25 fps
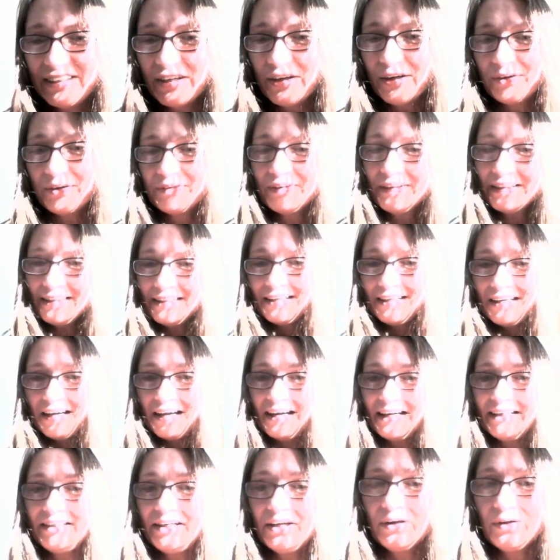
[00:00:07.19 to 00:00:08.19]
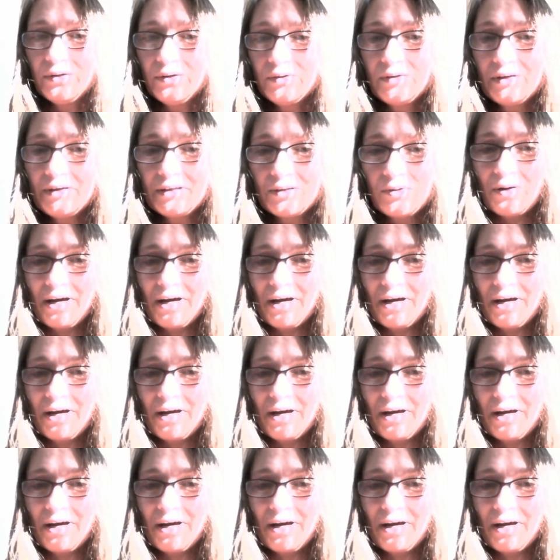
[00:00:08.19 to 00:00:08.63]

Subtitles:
know